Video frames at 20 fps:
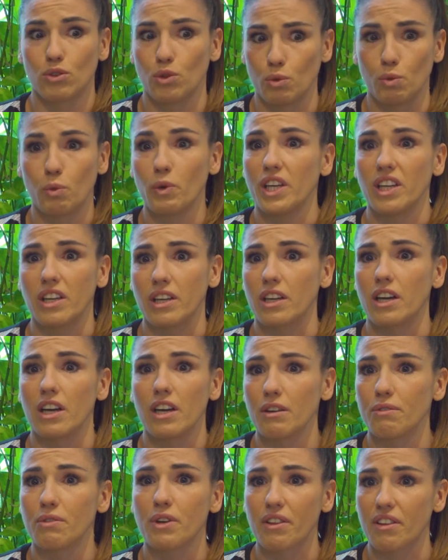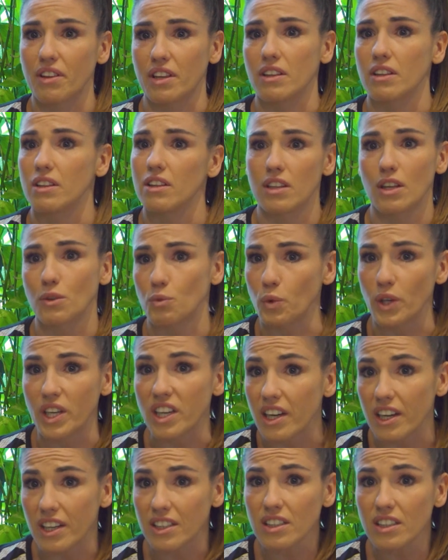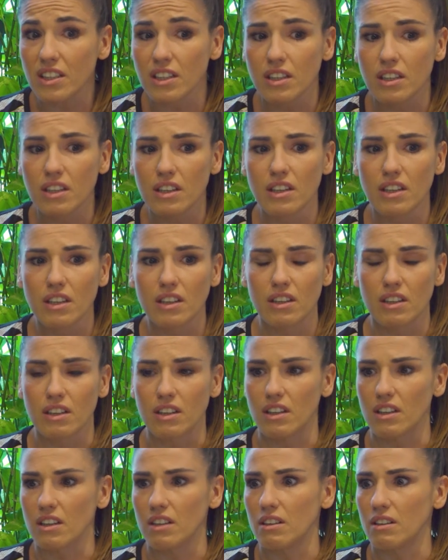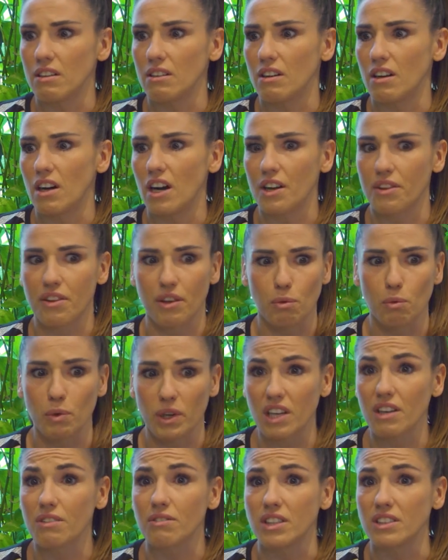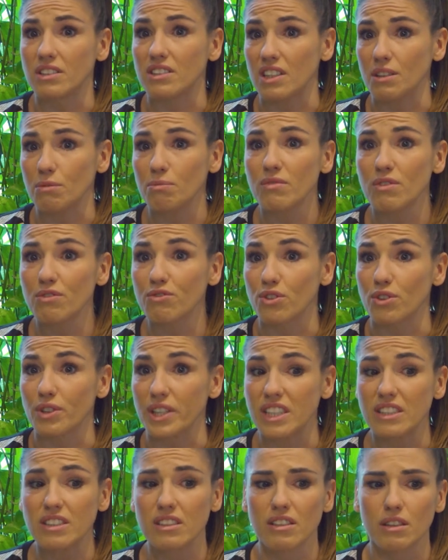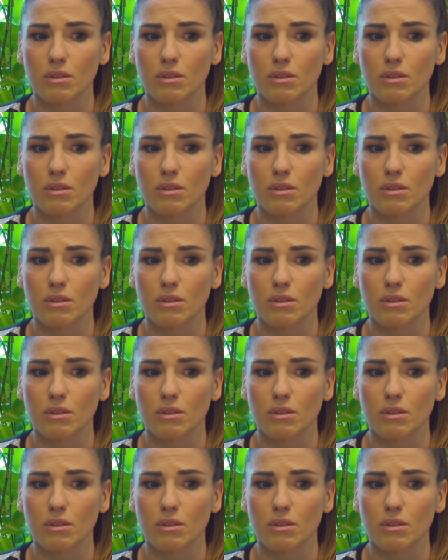win everything that we can. I think we have the team for it,